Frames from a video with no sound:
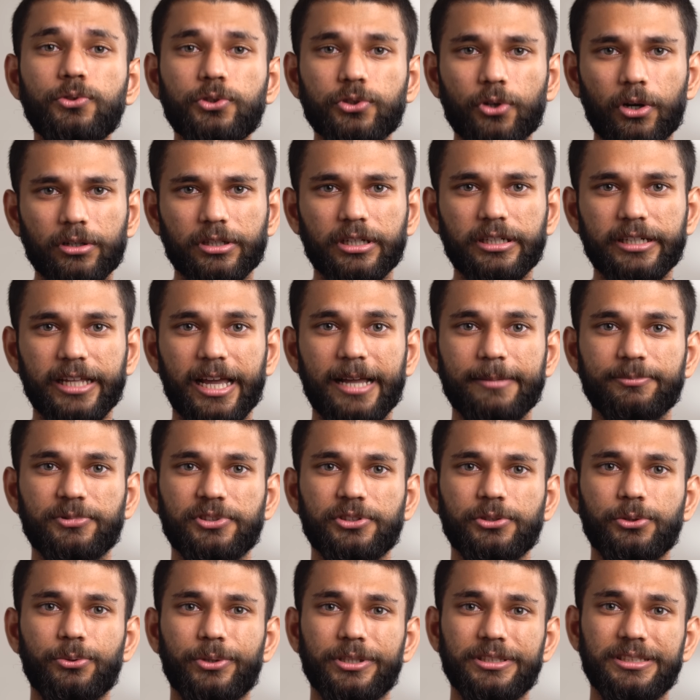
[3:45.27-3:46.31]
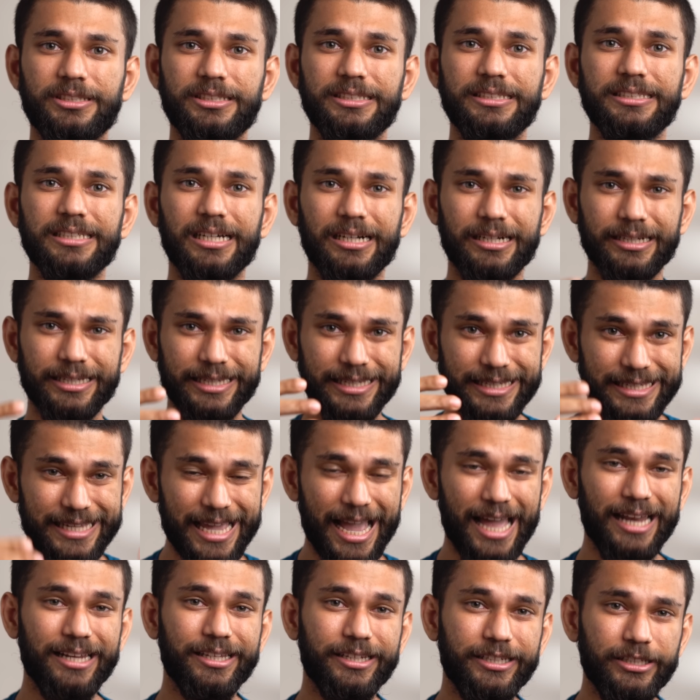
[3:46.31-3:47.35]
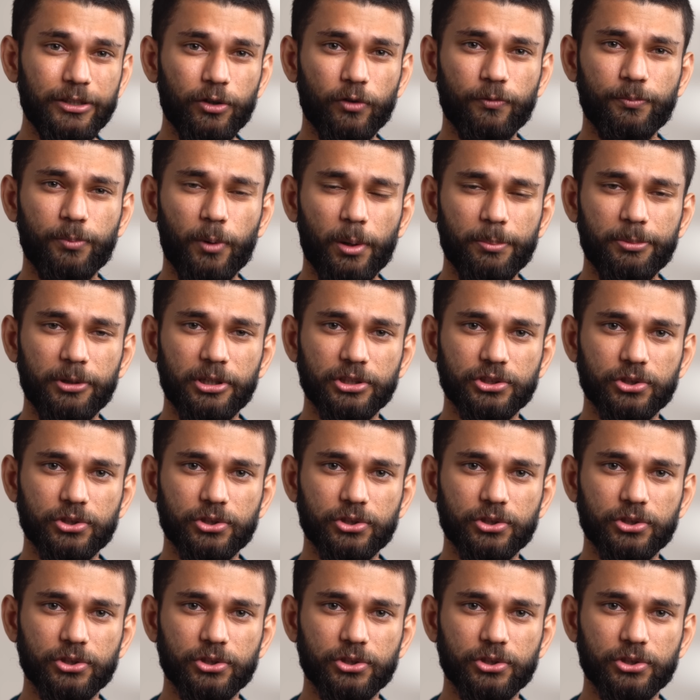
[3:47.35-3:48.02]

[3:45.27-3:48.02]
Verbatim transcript: shortcut apps, you can see a gallery of popular